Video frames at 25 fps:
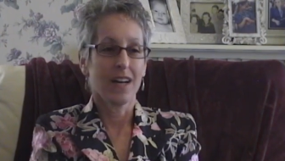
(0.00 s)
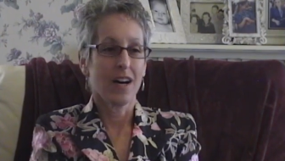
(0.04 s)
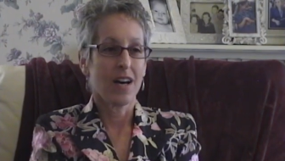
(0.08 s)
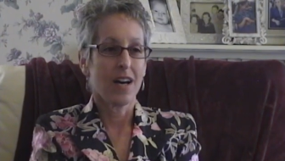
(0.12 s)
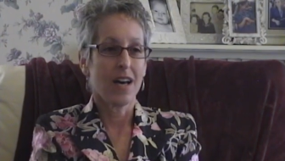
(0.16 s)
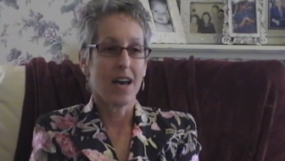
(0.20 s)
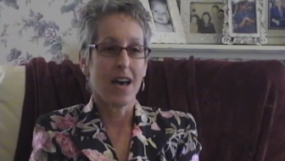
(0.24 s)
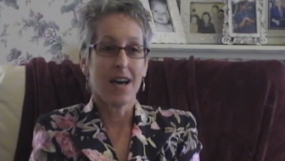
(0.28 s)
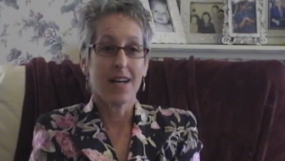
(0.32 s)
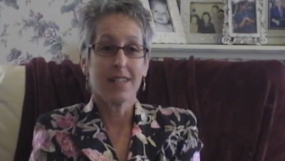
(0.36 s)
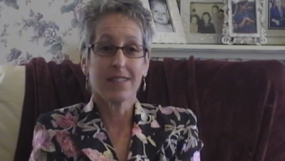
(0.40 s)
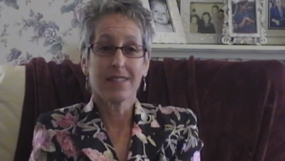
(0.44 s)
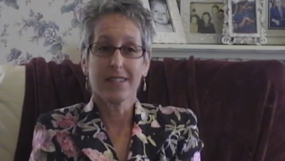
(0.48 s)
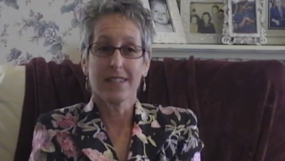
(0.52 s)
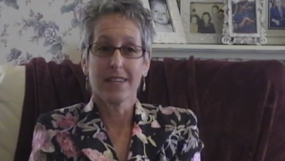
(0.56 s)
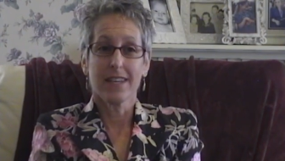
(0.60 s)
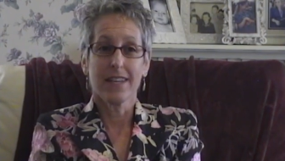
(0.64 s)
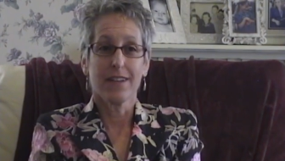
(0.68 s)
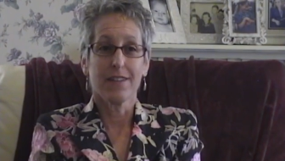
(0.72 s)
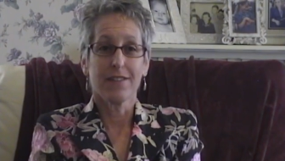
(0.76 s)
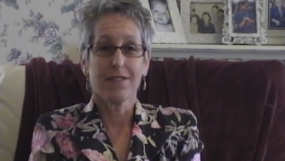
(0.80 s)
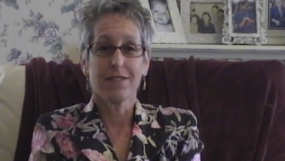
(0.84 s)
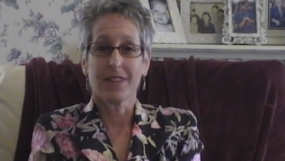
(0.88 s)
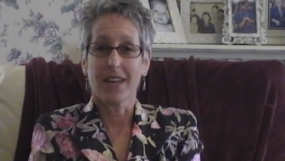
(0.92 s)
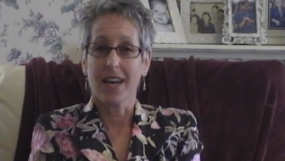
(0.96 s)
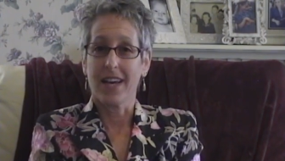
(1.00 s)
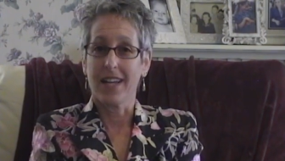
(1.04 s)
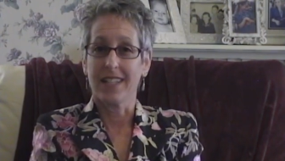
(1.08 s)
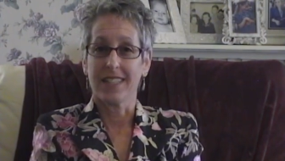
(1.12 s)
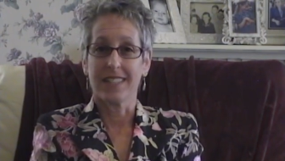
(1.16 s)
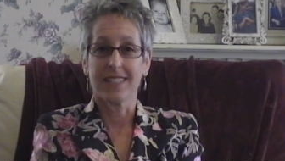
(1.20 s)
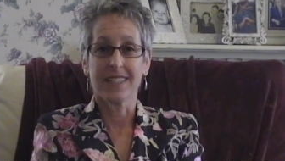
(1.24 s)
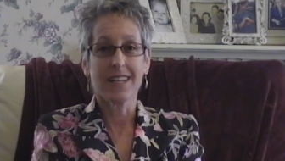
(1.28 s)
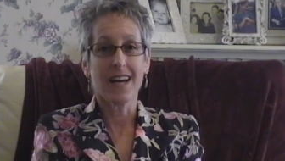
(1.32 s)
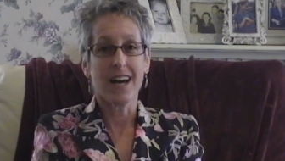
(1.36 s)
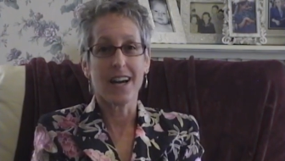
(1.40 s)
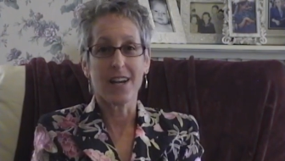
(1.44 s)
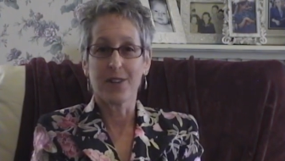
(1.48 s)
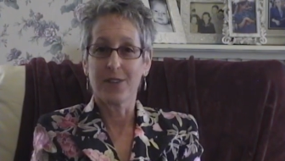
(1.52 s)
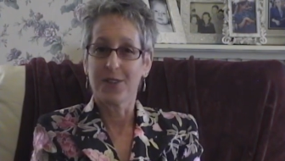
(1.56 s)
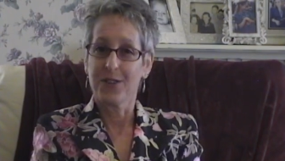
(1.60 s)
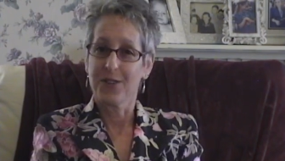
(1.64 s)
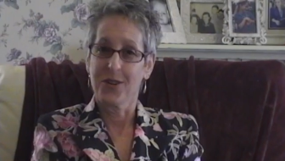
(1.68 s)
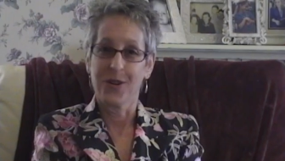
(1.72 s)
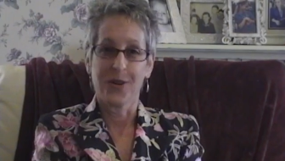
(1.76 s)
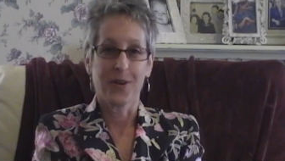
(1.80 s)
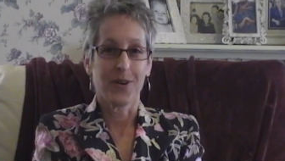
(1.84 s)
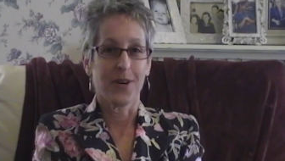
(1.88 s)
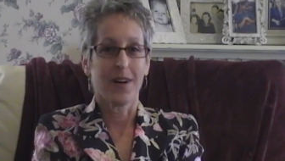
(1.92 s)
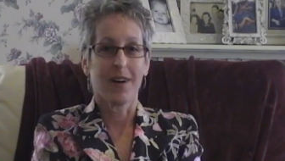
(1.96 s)
as if that entire
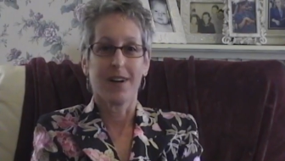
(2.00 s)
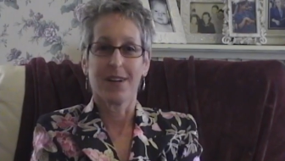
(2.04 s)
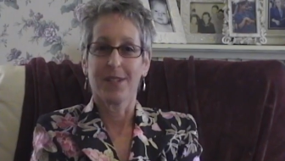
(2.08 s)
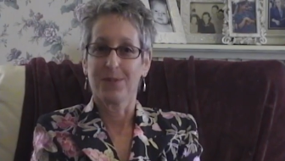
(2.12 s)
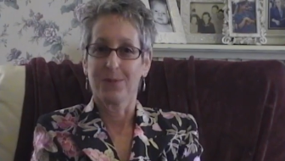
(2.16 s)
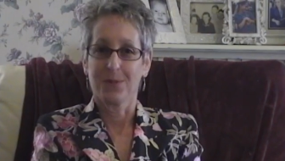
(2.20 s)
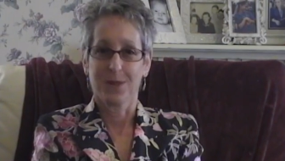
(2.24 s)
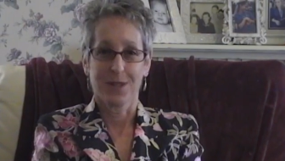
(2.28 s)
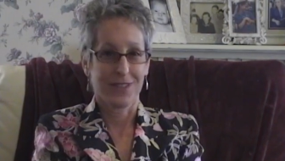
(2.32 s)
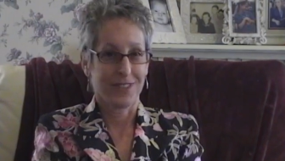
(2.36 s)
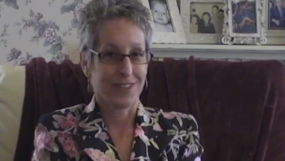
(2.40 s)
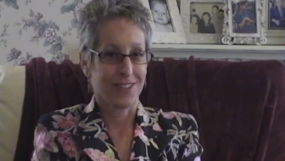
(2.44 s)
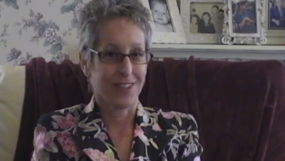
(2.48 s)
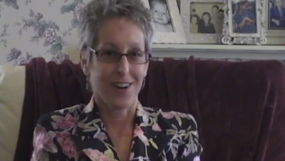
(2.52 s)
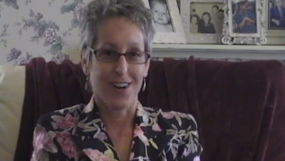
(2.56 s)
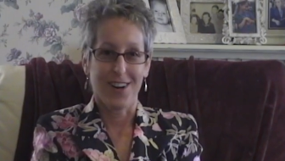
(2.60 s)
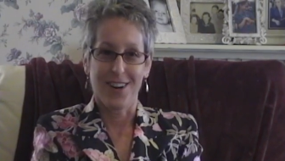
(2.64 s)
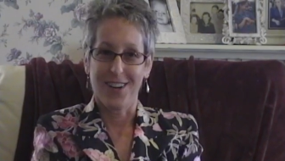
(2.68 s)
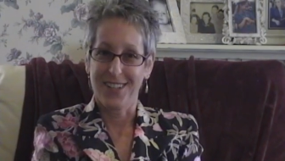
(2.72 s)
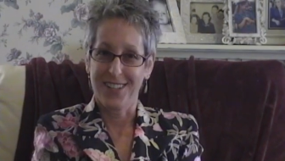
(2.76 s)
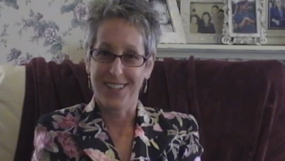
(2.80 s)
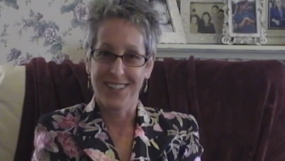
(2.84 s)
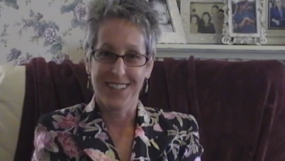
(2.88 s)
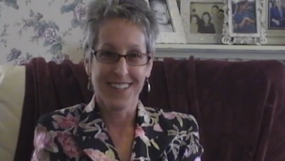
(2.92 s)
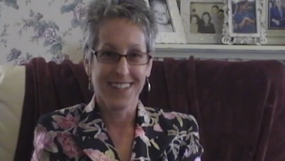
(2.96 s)
neuron was gone.